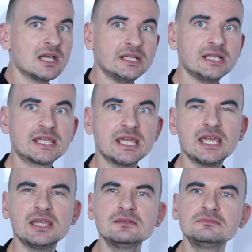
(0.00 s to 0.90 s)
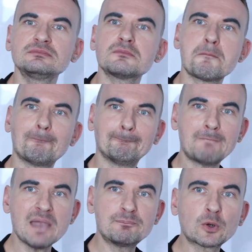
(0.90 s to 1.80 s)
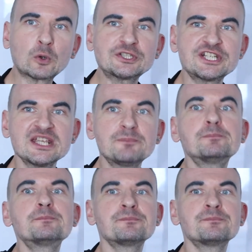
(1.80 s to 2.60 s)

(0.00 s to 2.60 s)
And again, my pro tip,